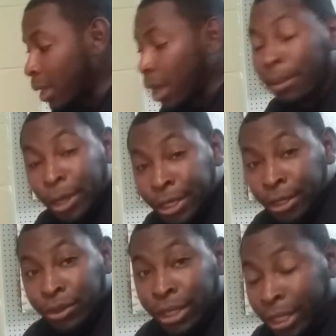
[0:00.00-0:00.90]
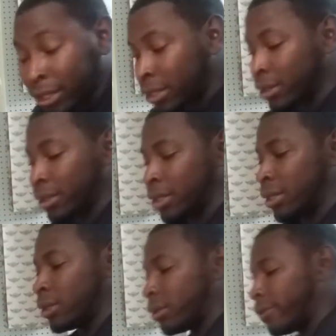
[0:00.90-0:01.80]
I'm gonna use this
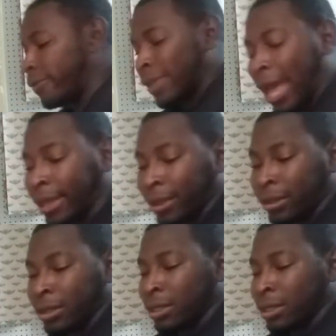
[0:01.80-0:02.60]
little flyer